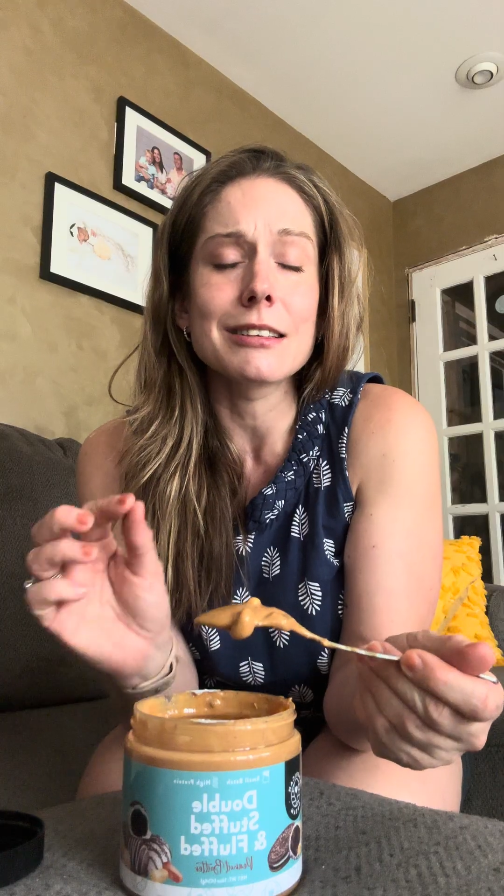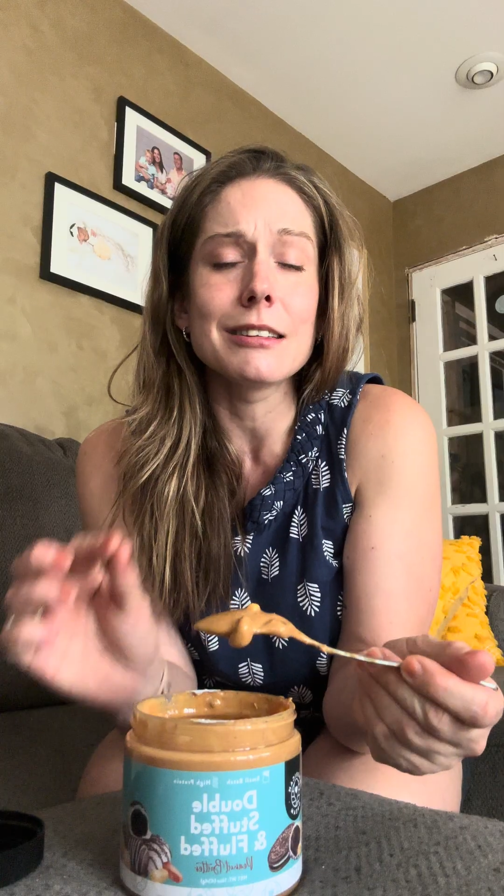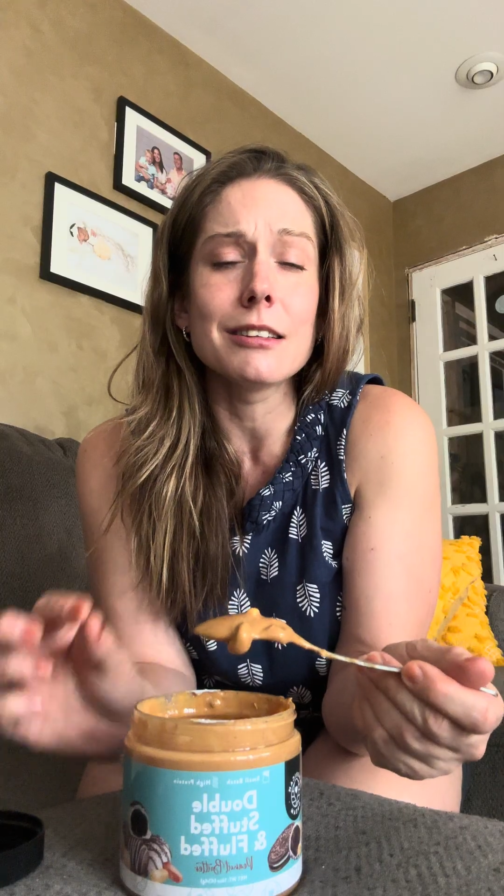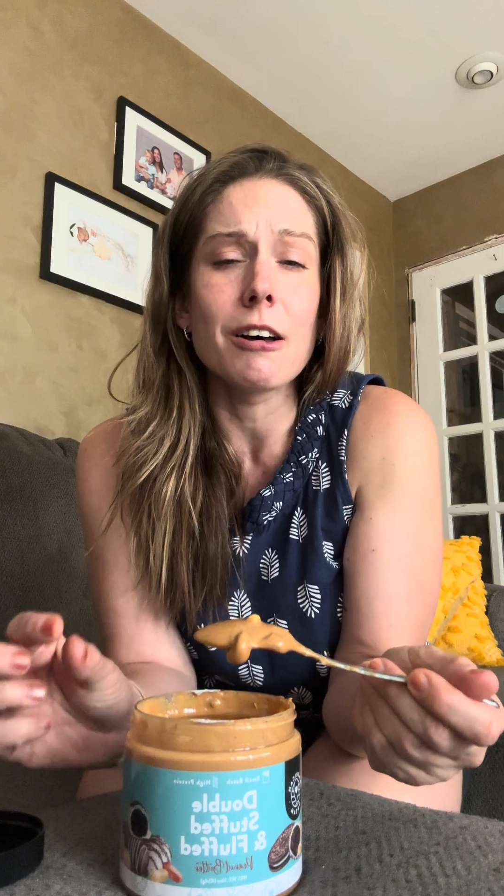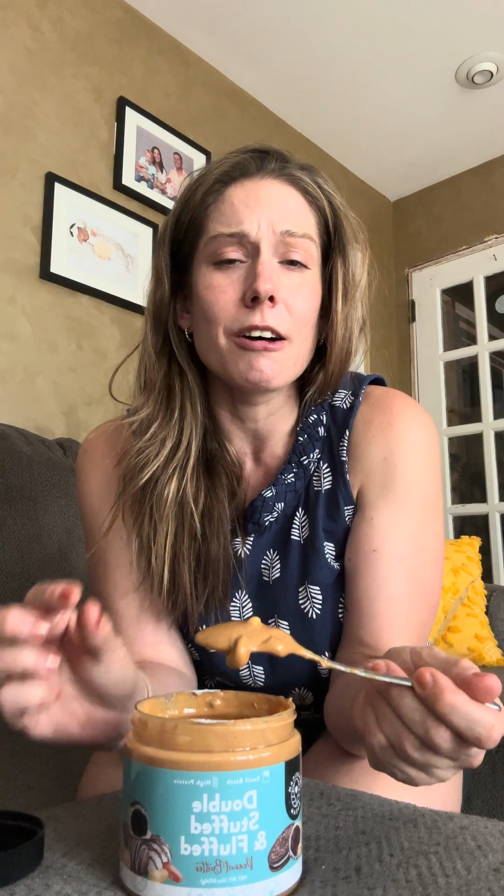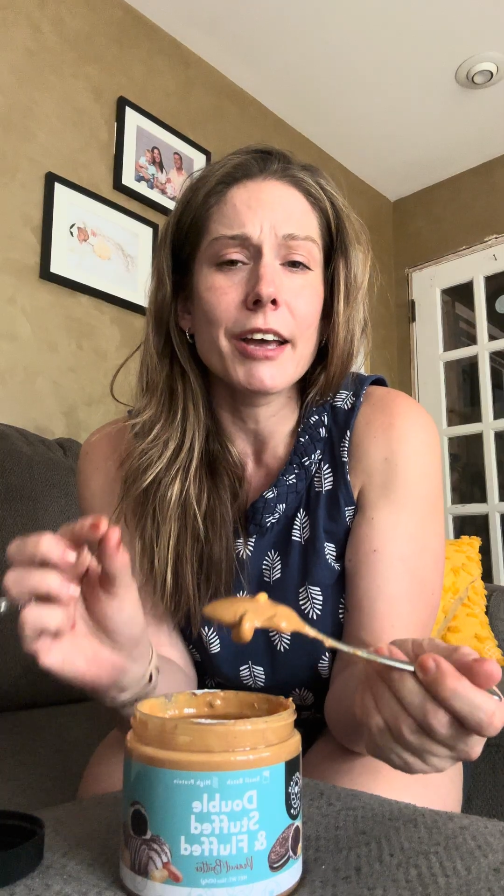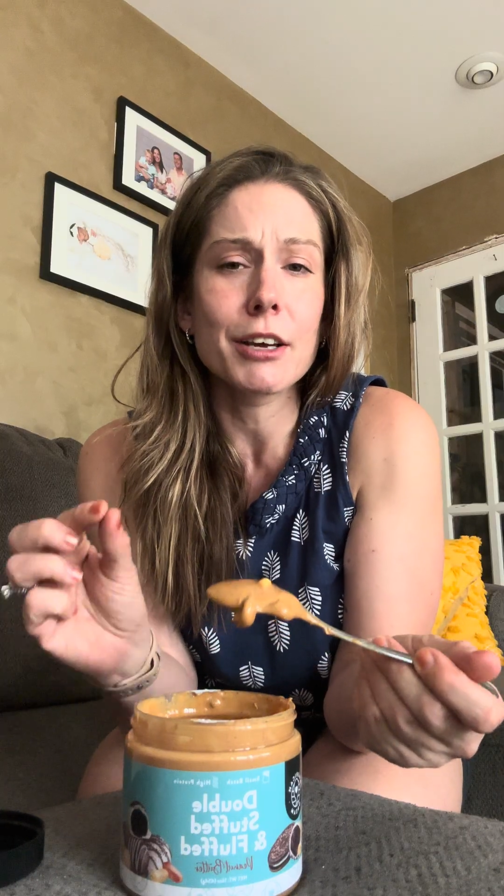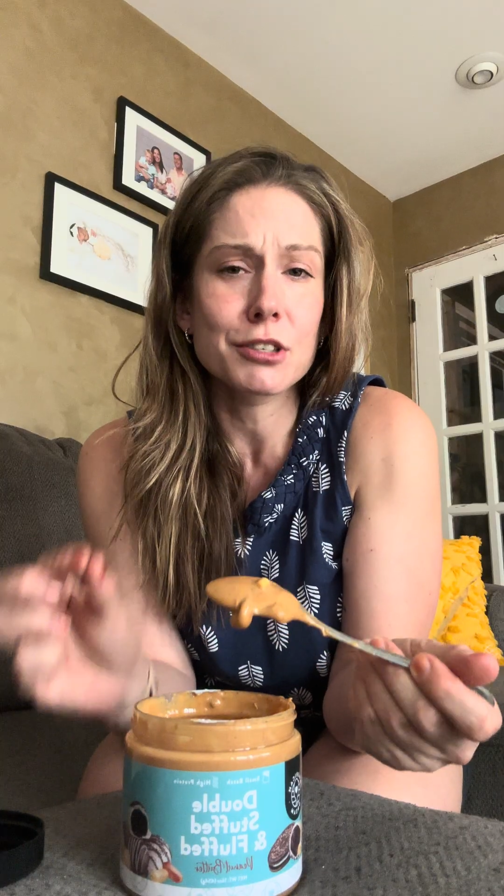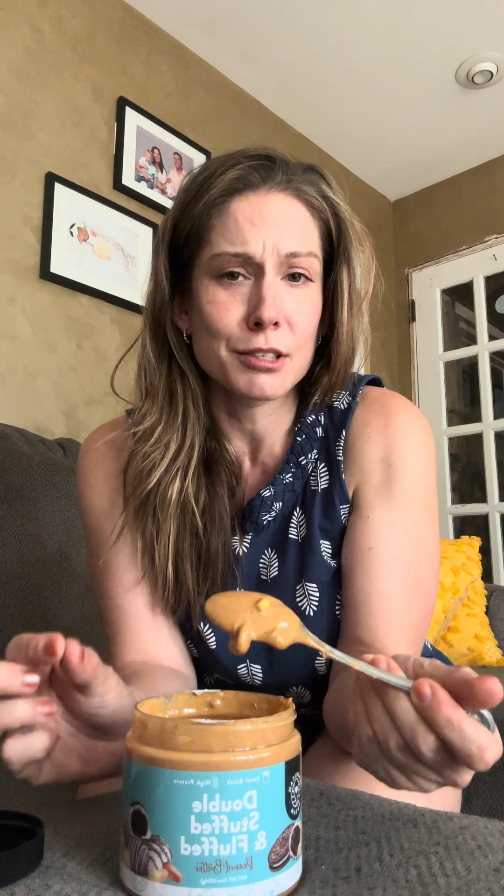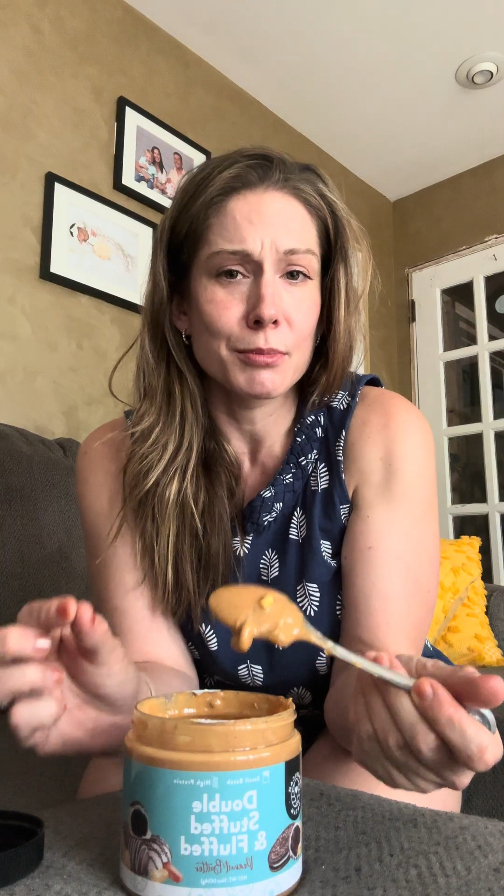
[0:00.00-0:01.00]
love how
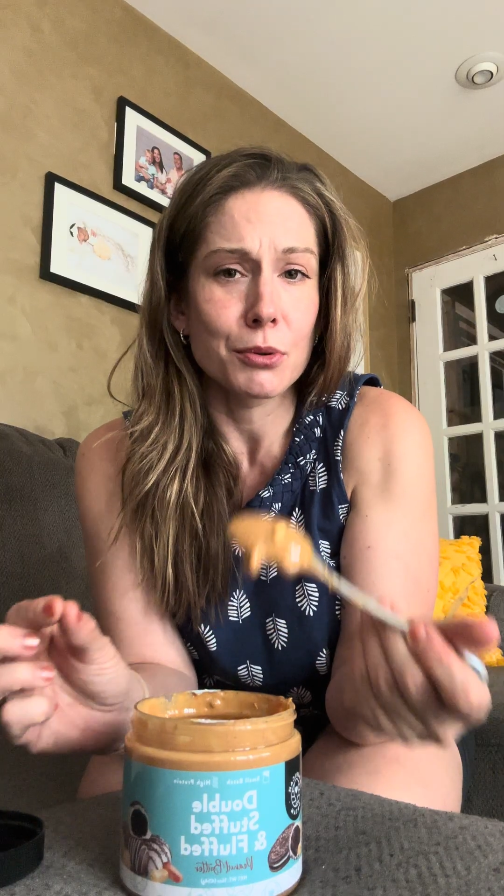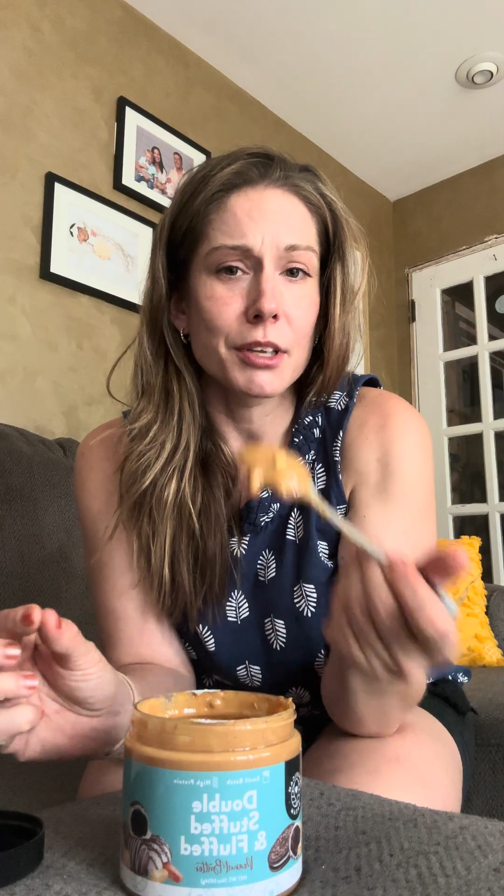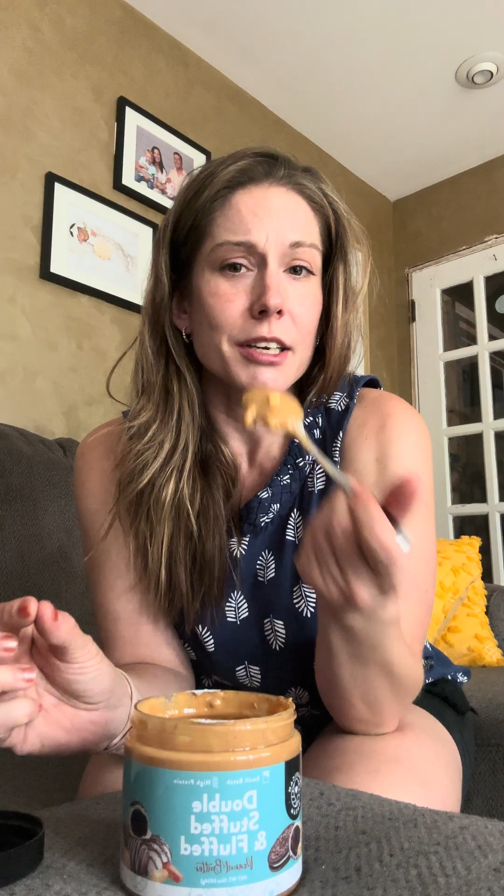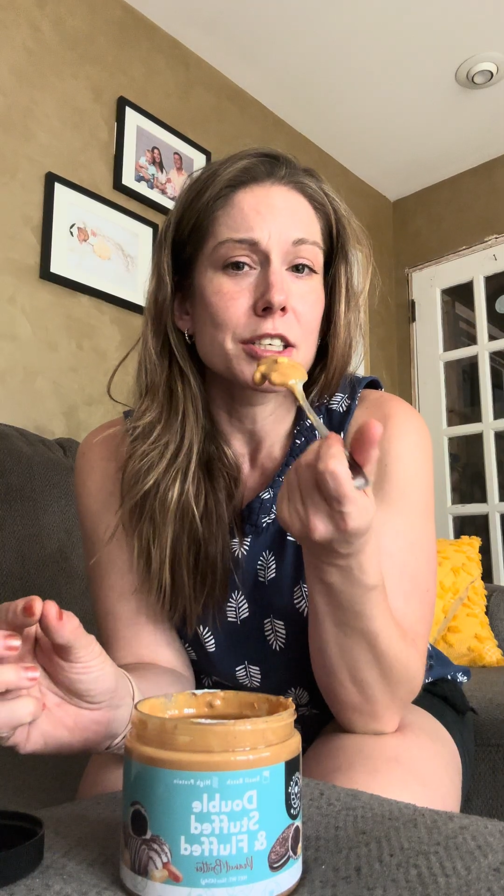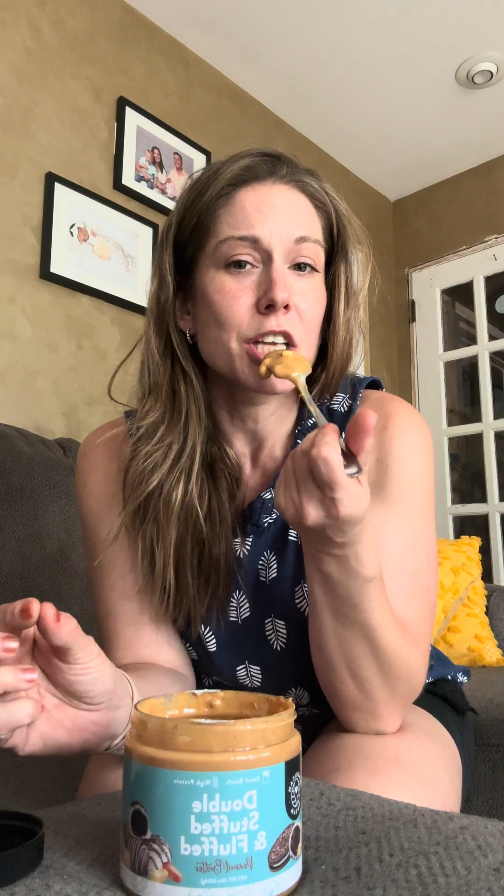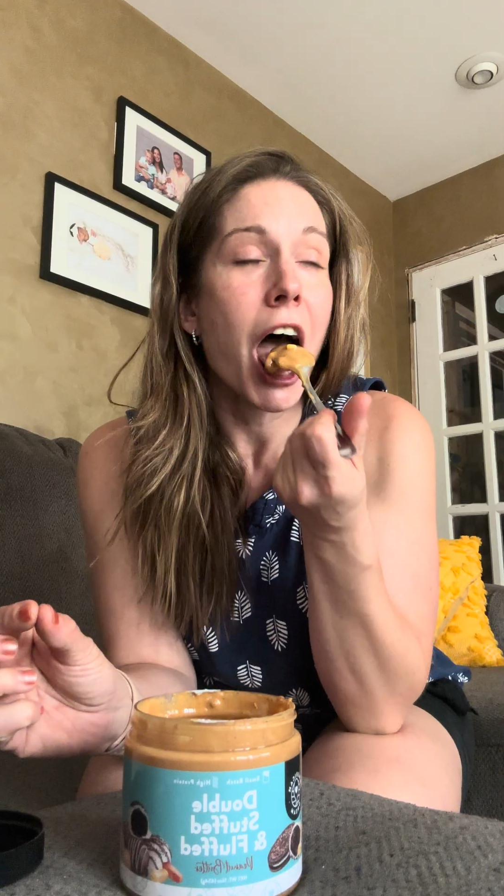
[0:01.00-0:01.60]
smooth it is.